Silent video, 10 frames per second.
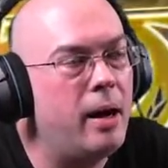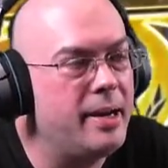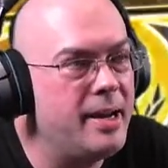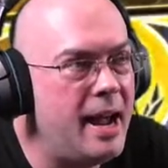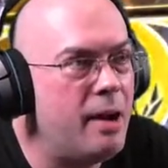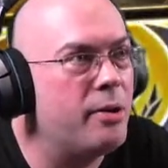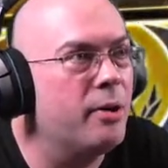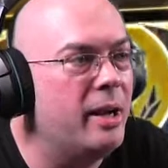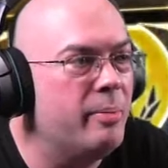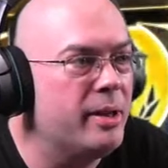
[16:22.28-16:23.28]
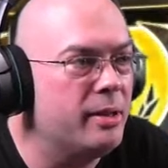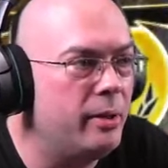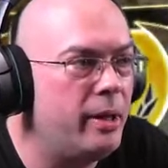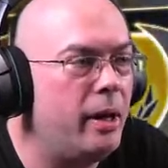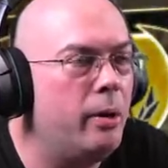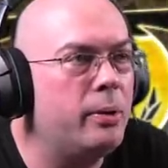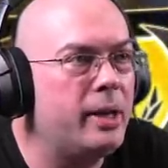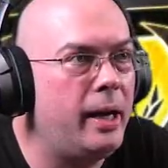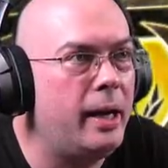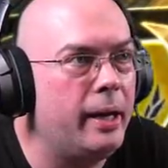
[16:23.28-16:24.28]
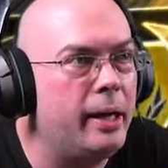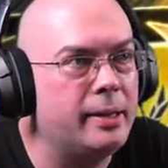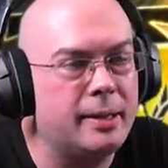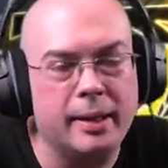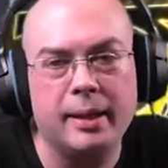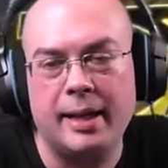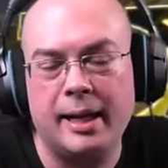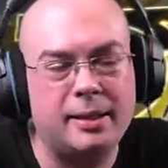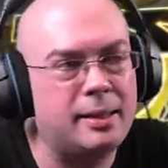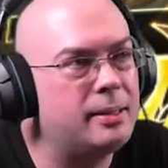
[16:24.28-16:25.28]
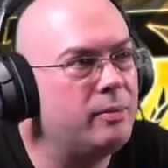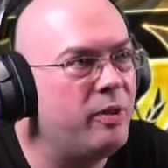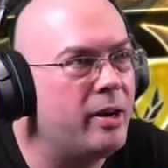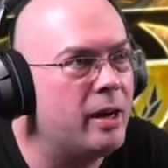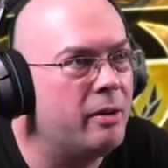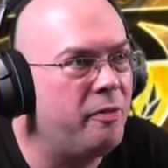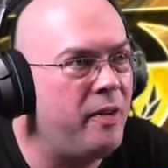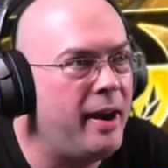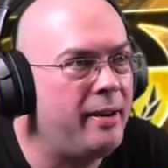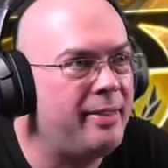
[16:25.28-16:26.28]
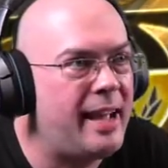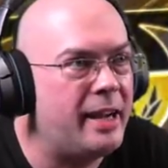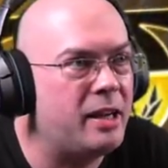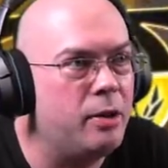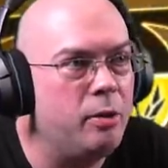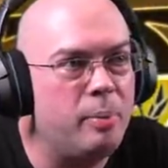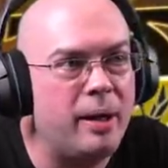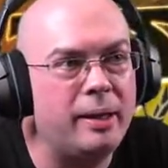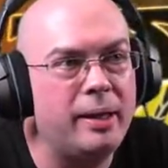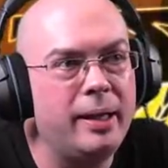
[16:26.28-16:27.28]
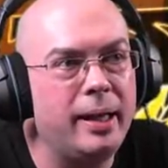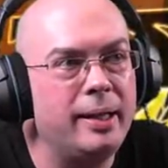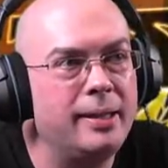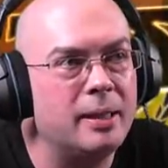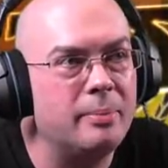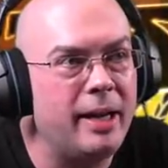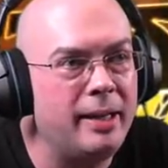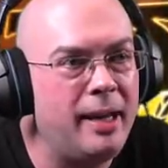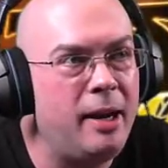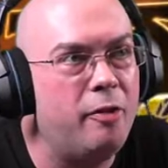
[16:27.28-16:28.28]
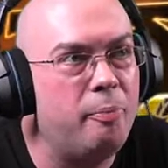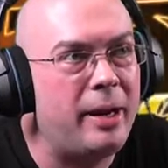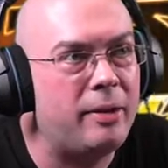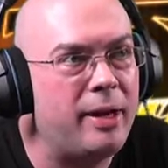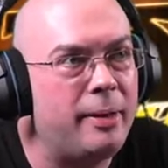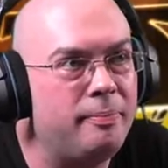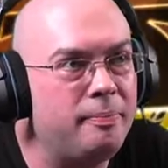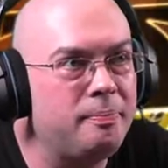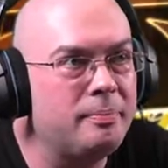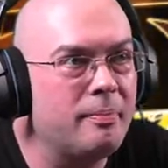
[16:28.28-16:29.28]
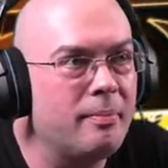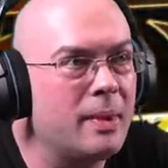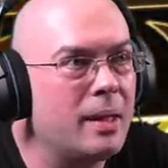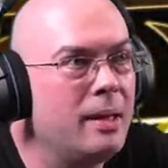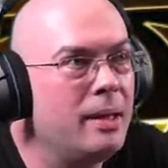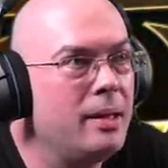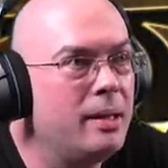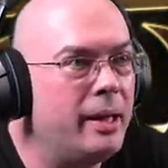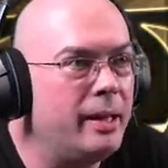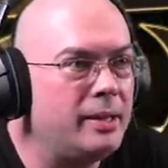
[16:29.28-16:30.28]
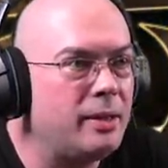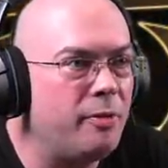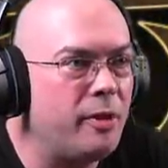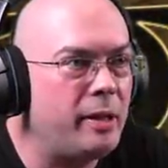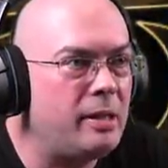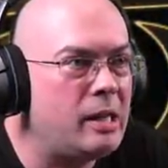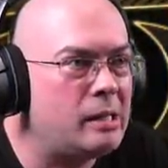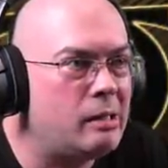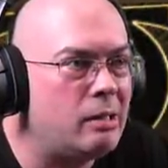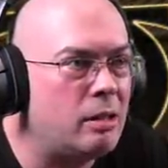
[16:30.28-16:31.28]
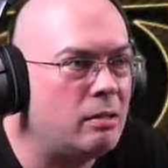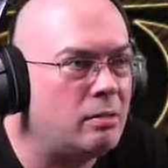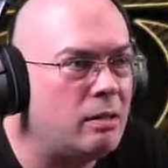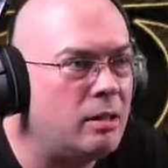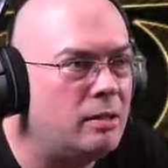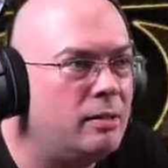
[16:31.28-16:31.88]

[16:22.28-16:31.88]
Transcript: Alright, now you'll let me do it. Okay, I see. That's very unfair. Thank you, but at least I'm getting the health back, right? All let's go for it. Ah!